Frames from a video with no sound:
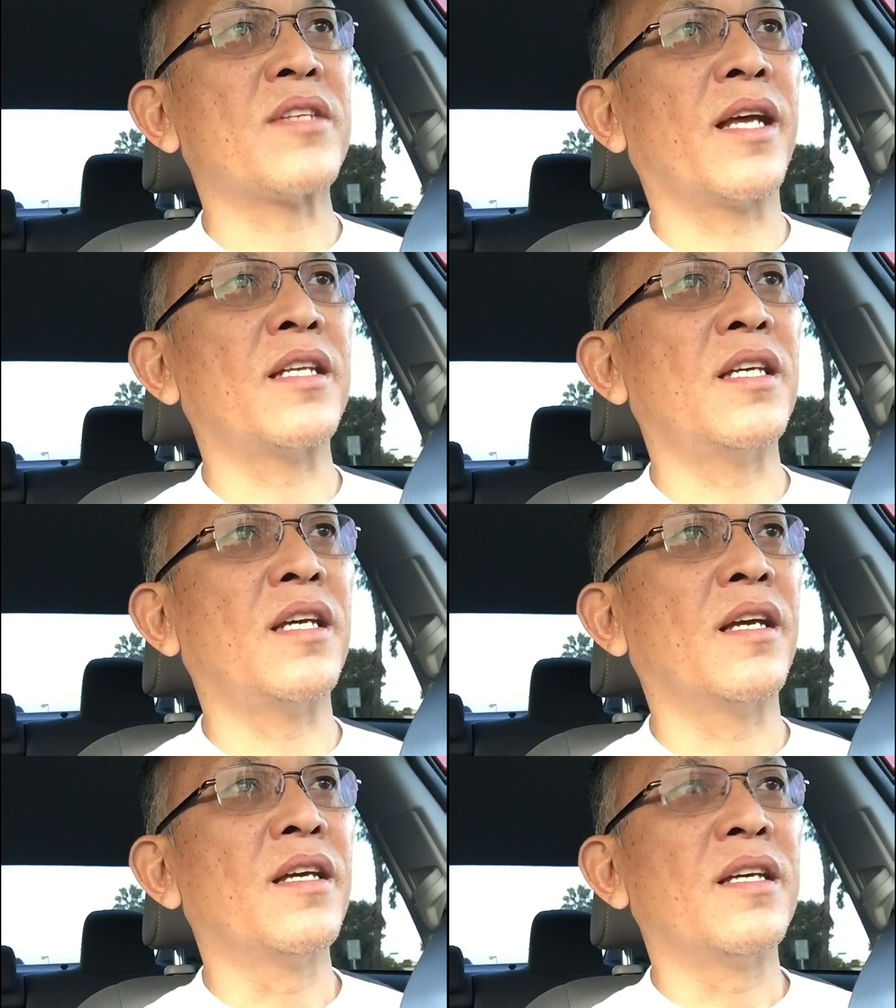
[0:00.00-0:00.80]
And
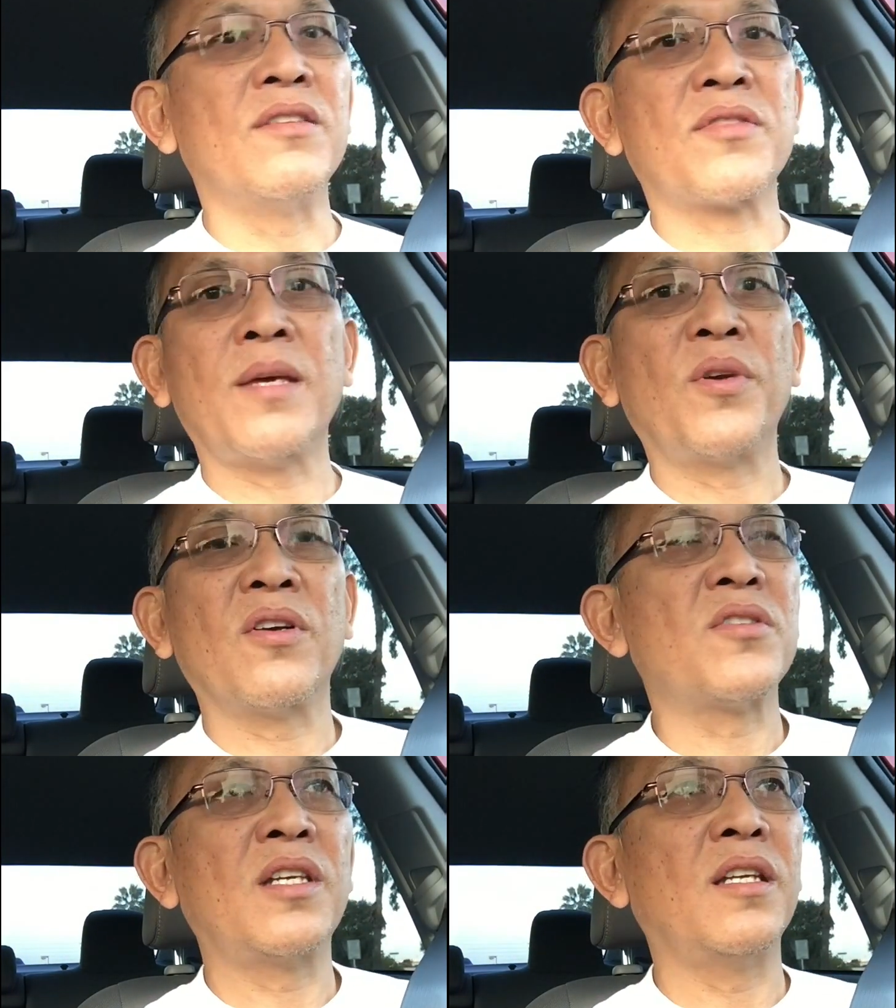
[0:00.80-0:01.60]
he say
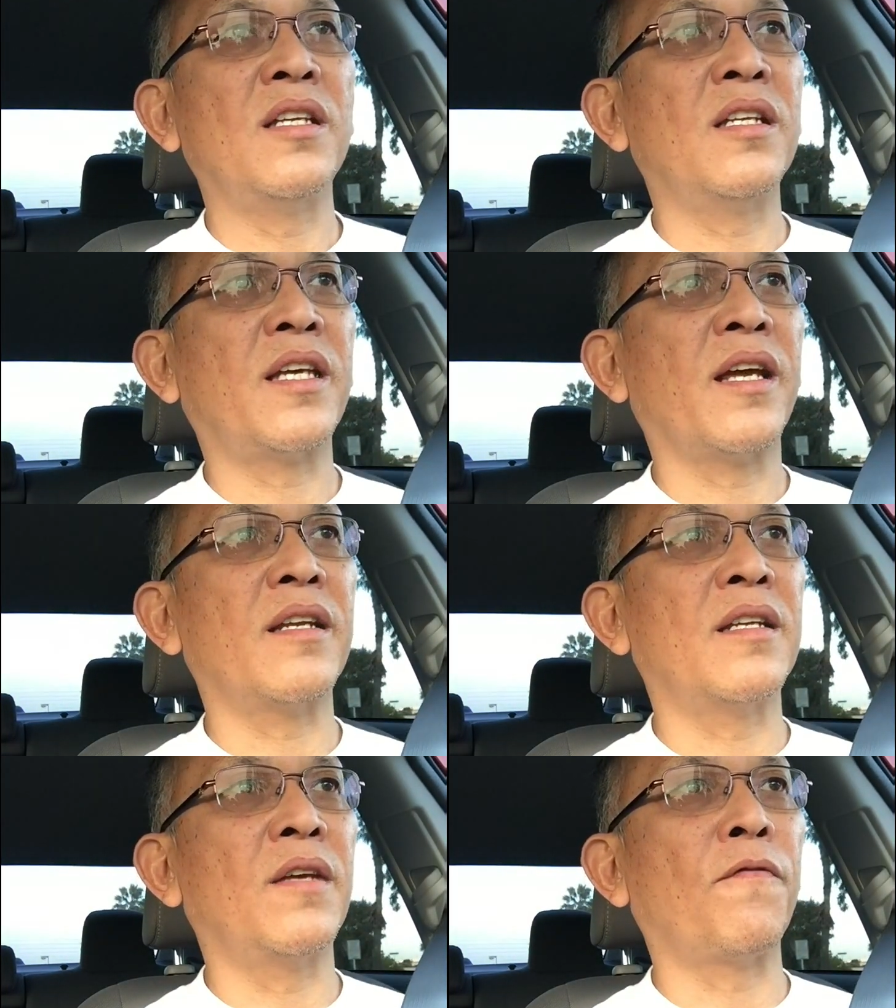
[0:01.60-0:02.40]
because he didn't get
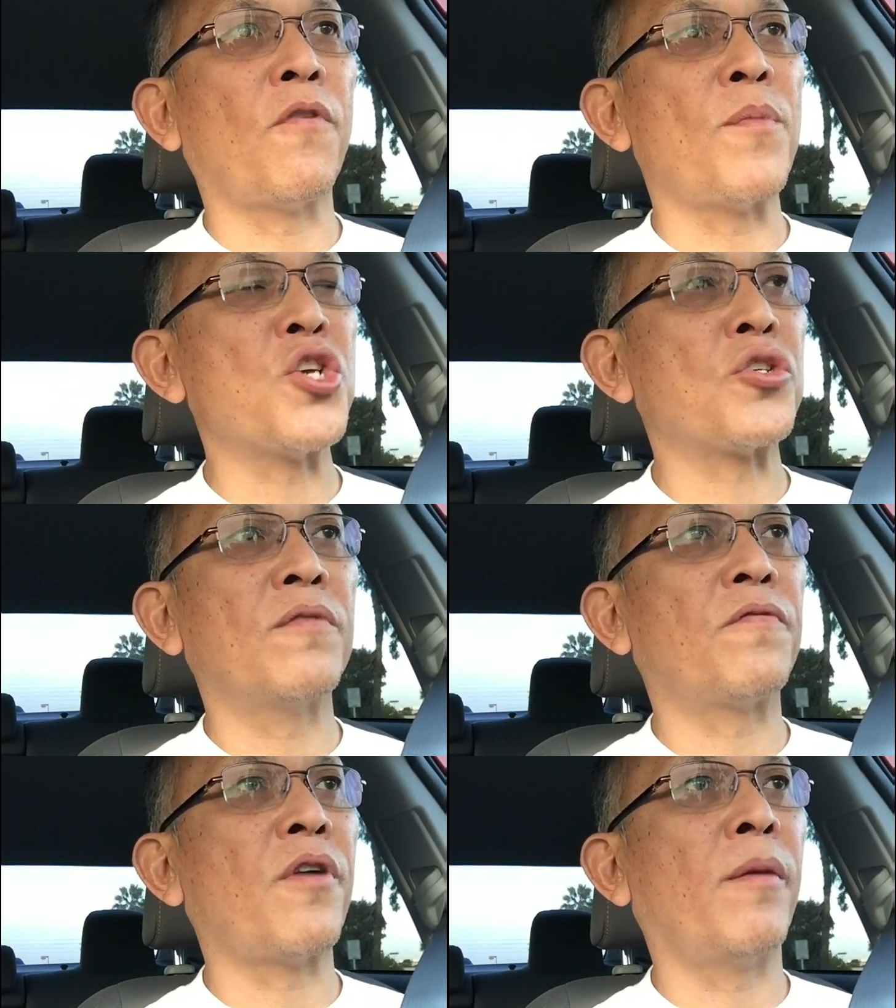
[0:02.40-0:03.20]
any
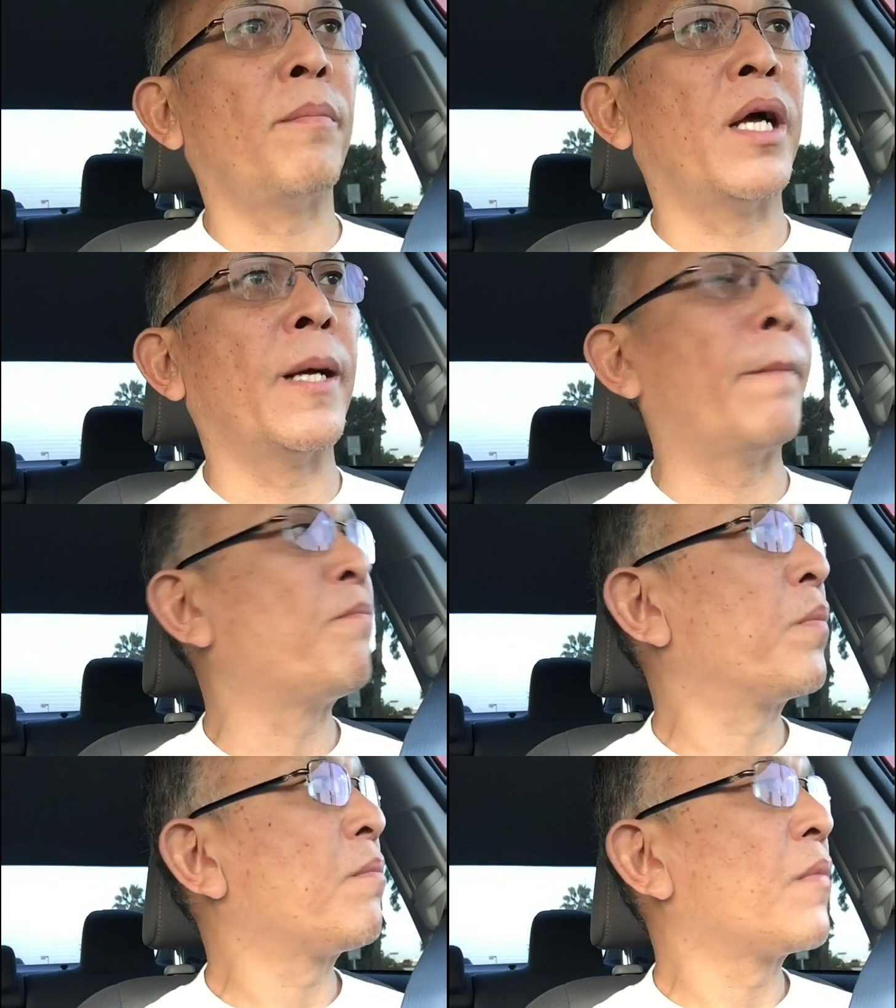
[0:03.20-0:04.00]
information from
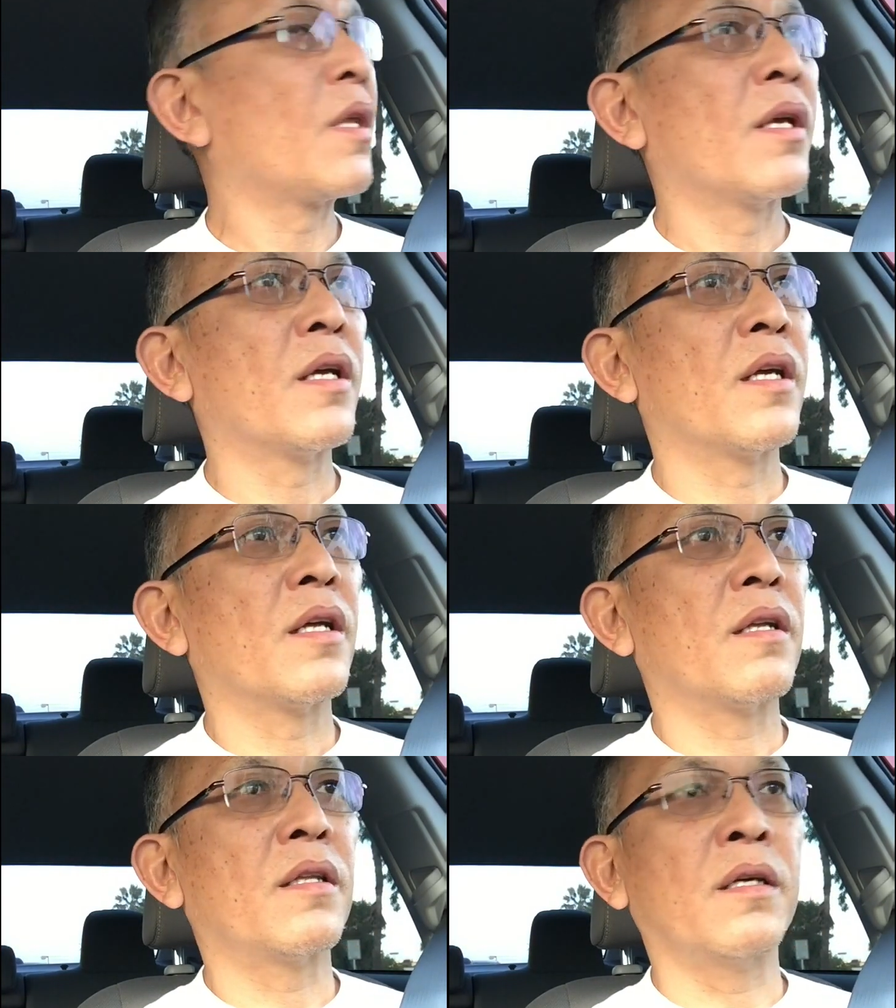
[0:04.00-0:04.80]

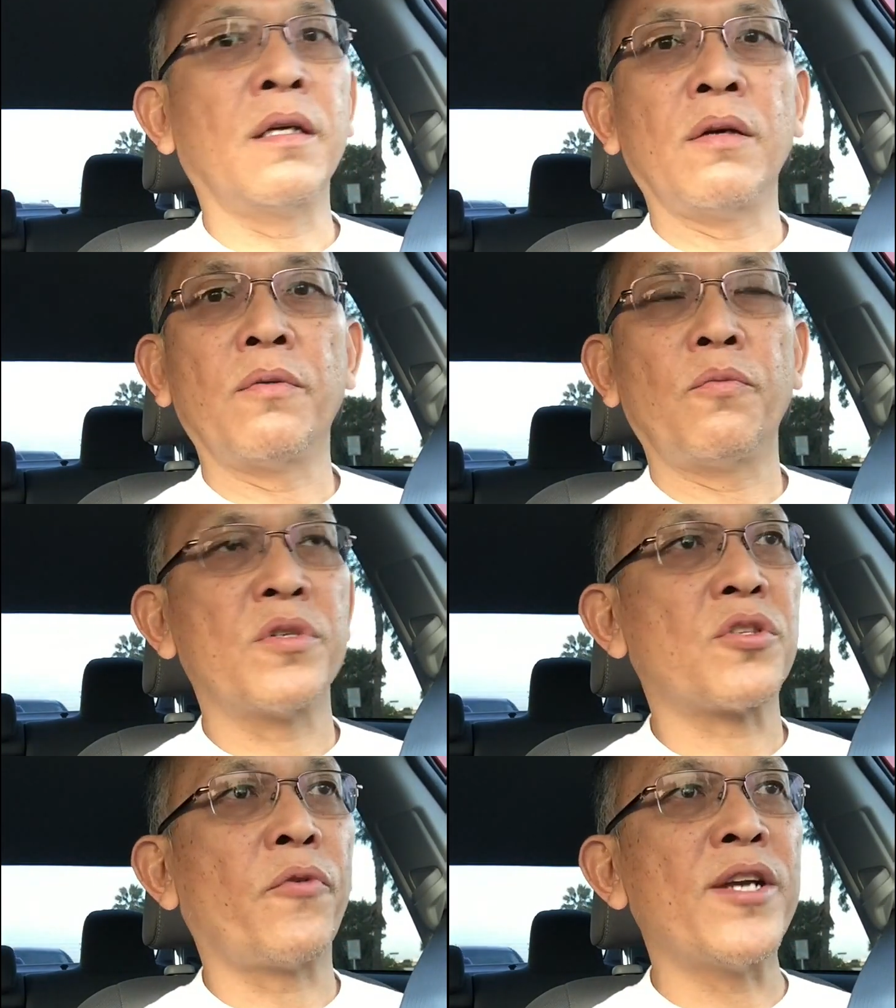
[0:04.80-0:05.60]
the
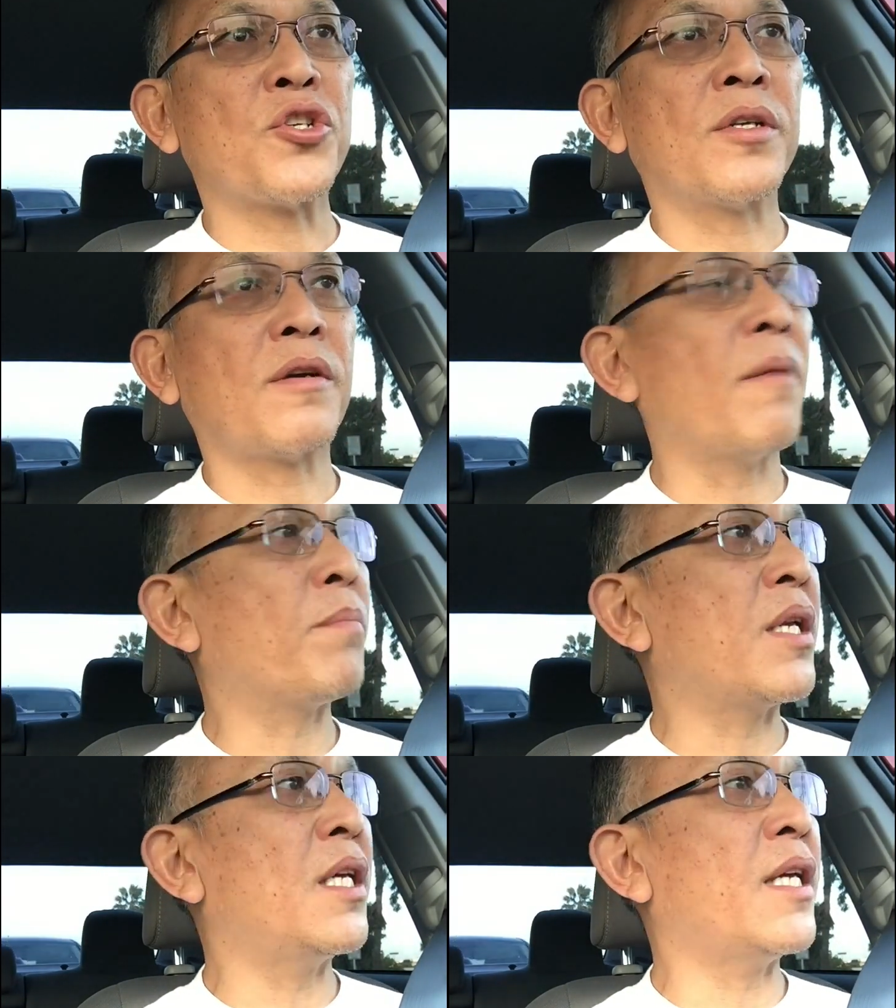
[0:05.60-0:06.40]
restoration
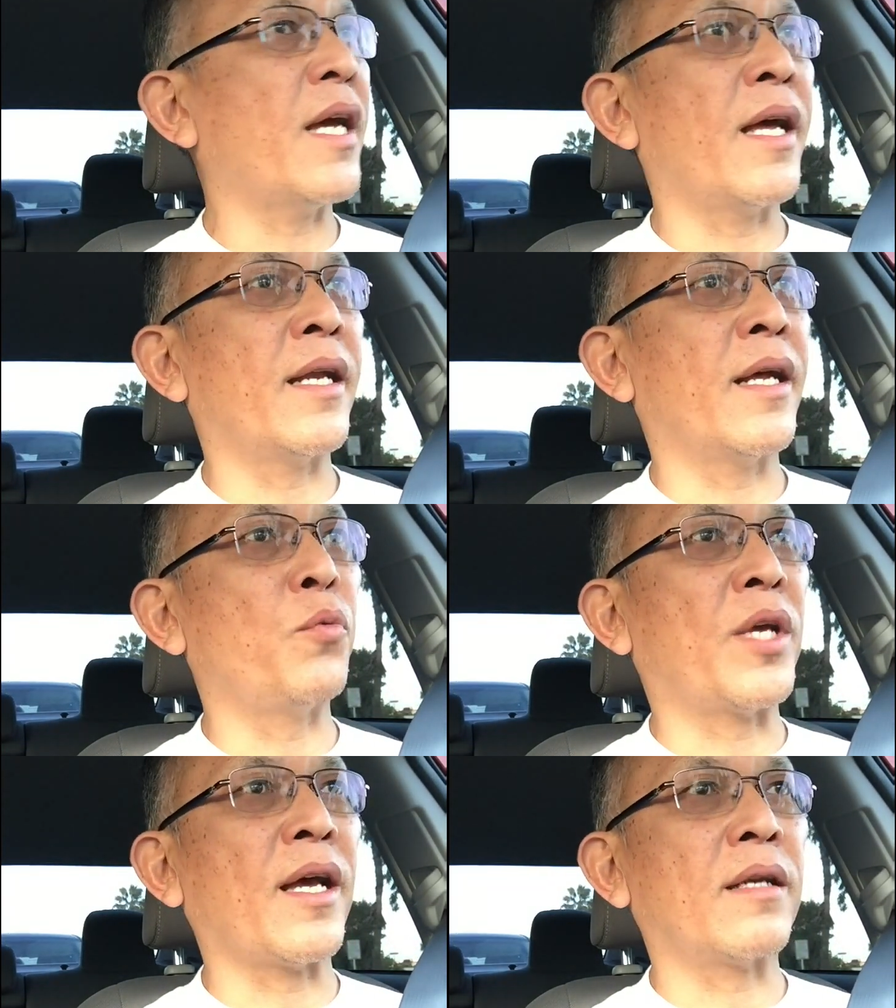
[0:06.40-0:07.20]
company, and we